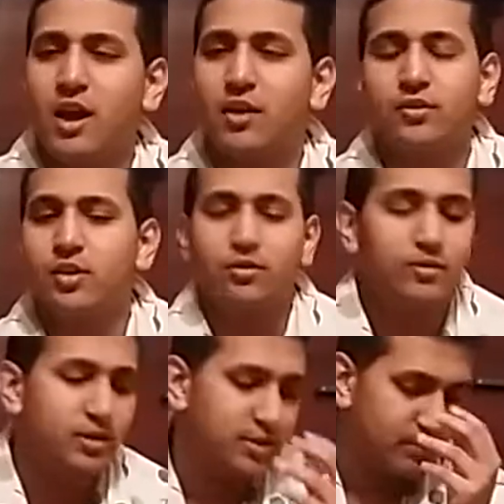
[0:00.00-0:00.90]
I don't know.
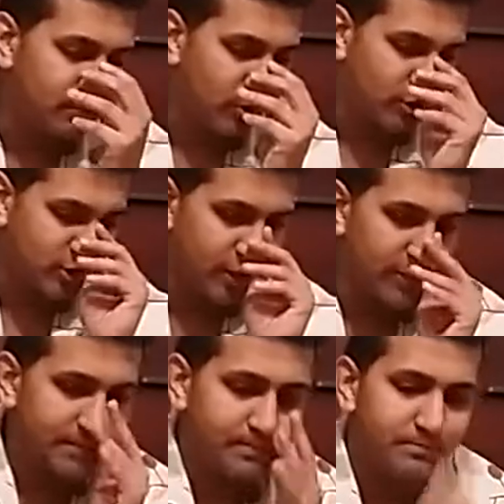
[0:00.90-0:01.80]
Some
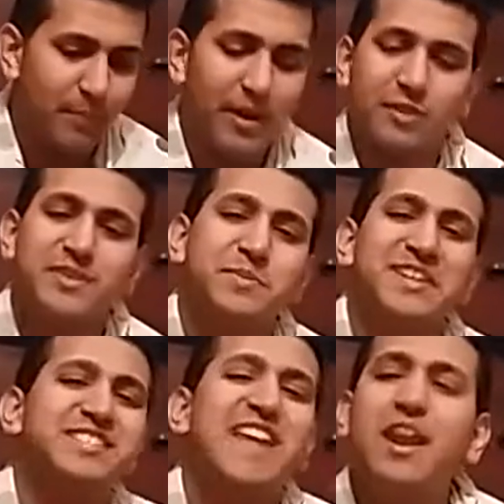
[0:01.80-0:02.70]
bullshit. But apparently,
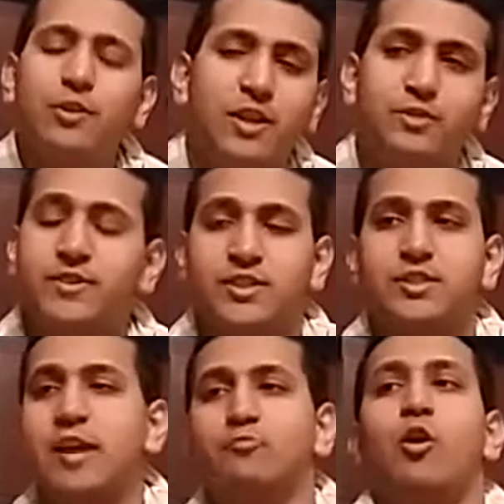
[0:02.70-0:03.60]
WrestleMania Saturdays, which is
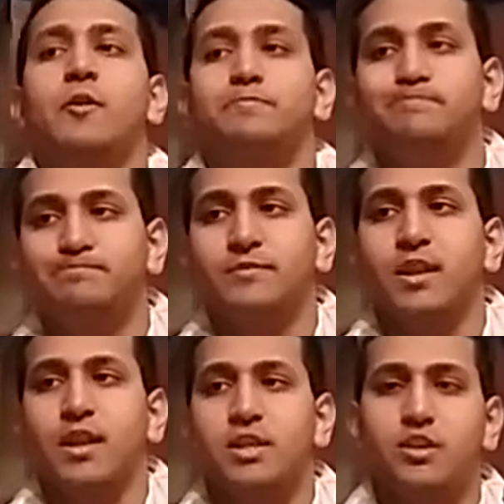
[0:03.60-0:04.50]
Night 1,
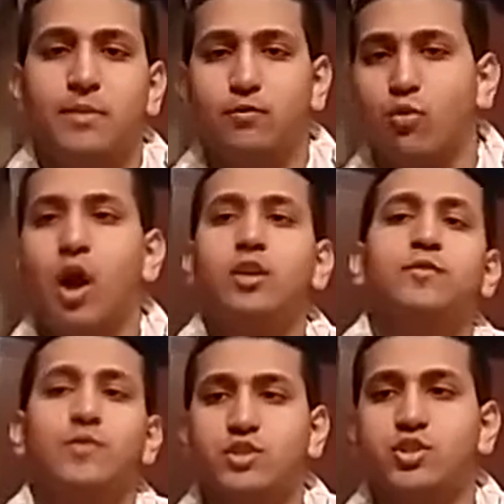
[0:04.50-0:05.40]
it's going to be Ronda
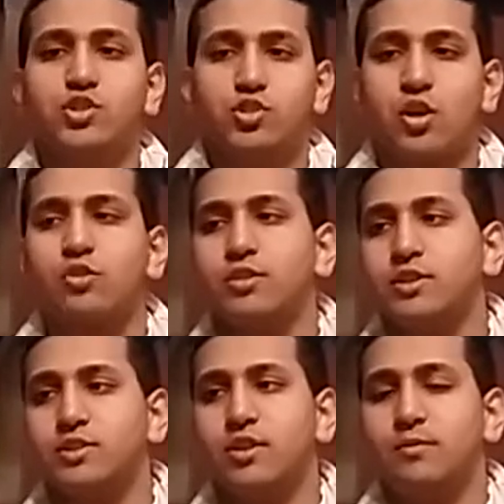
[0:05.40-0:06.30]
versus
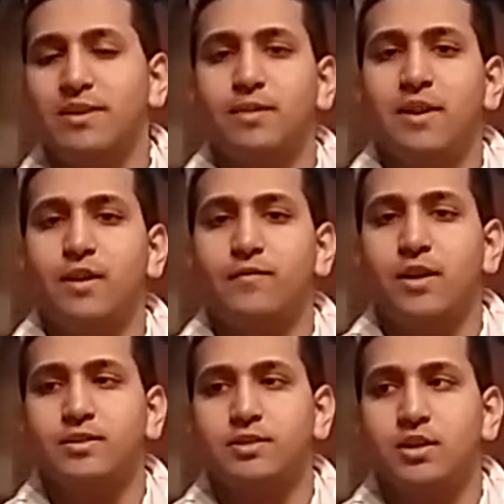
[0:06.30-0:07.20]
Charlotte going to be the main
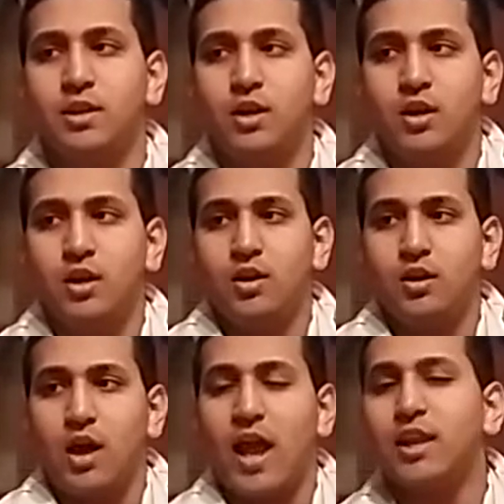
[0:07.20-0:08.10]
event.
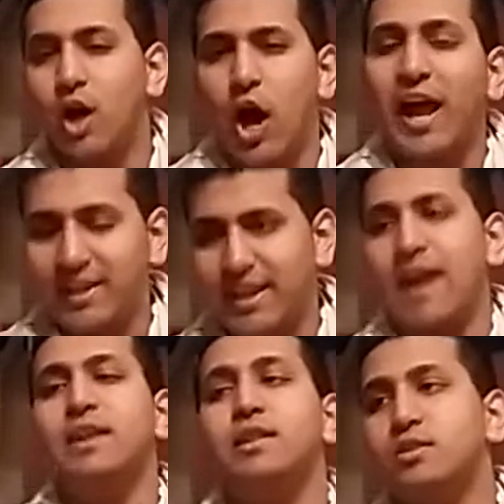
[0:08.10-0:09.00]
I
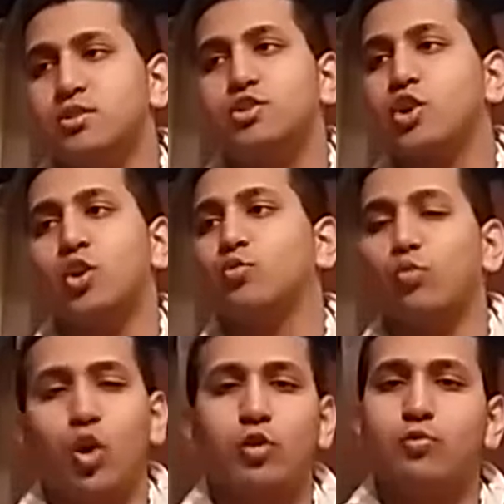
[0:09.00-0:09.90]
get it. Sure,
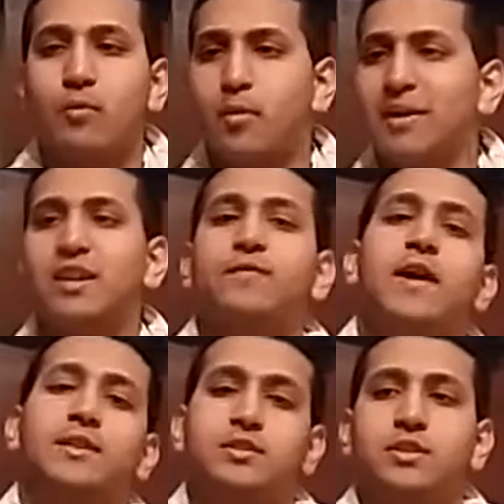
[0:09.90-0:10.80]
Royal Rumble main
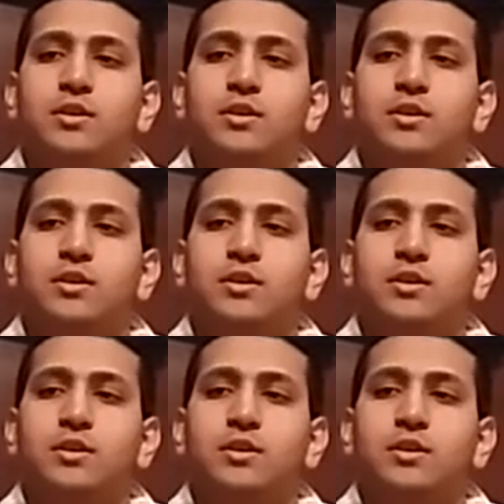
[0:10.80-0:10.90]
event.